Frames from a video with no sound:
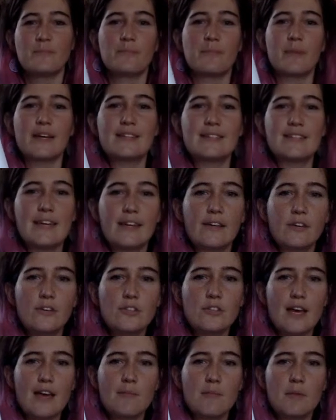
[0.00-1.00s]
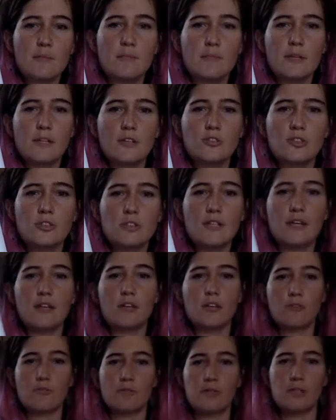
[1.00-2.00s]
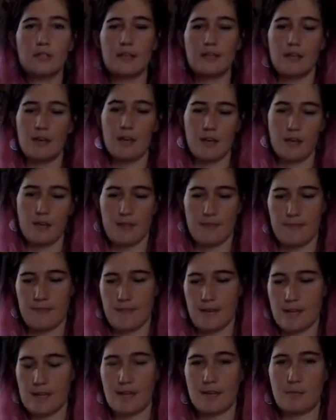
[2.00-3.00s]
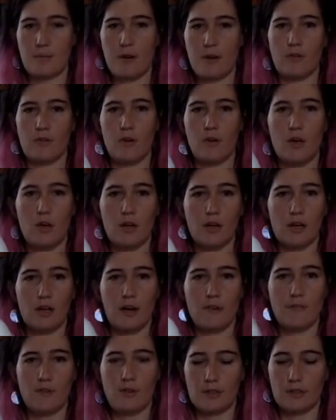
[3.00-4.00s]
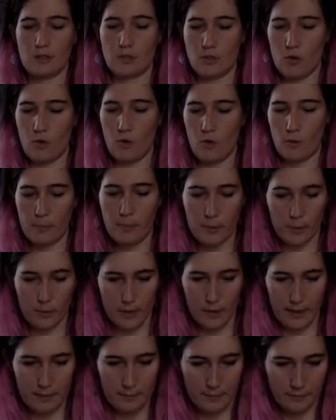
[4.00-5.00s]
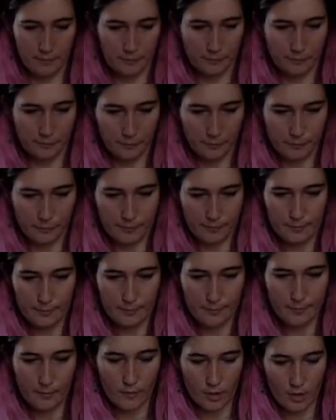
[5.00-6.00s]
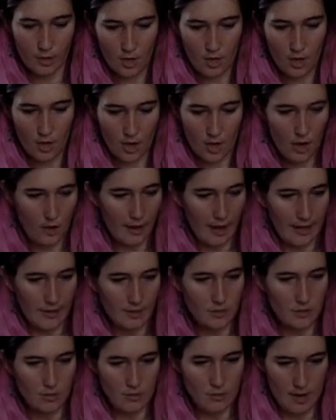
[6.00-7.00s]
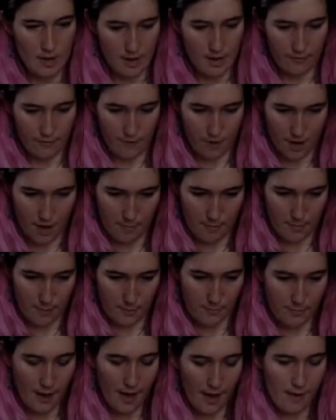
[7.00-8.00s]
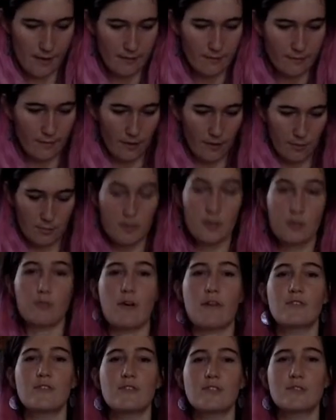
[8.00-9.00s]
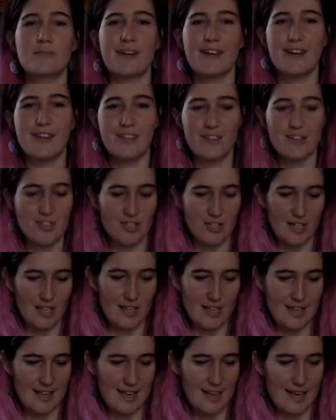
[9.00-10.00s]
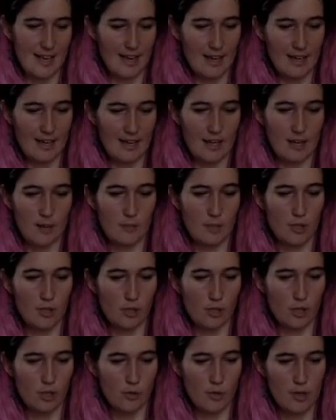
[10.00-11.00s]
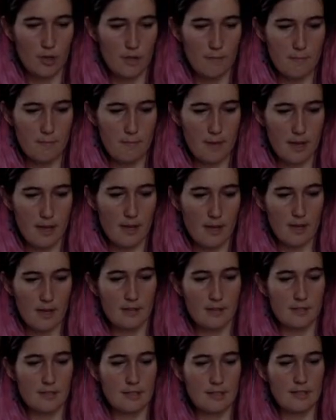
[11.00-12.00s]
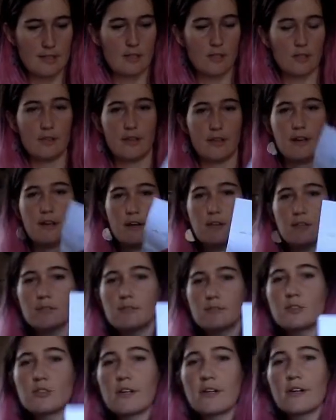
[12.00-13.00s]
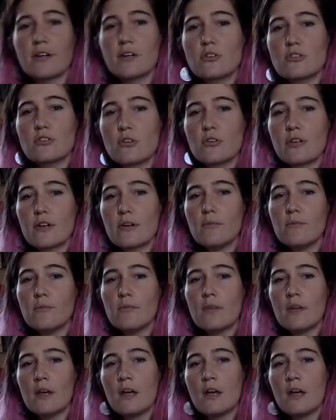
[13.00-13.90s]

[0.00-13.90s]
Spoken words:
But take your time and make sure that you're really thinking about covering this whole buoy. Okay, so now for up above, I'm going to reference my other sheet. And I'm going to go with my seagull here. I already showed you.